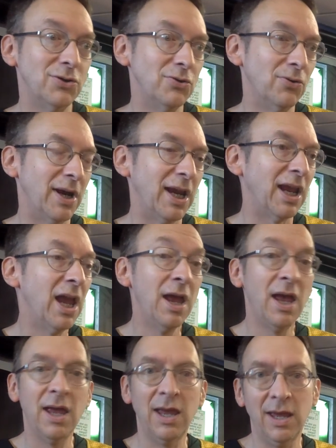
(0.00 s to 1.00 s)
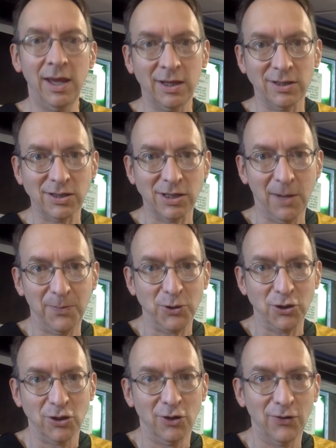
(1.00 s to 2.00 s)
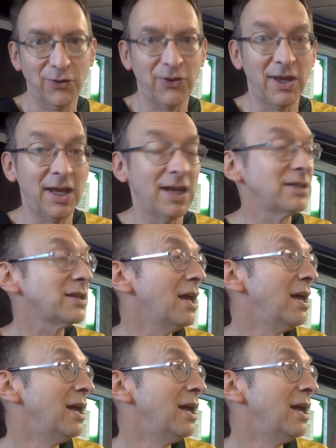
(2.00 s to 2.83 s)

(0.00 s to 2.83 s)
doing exceptional things.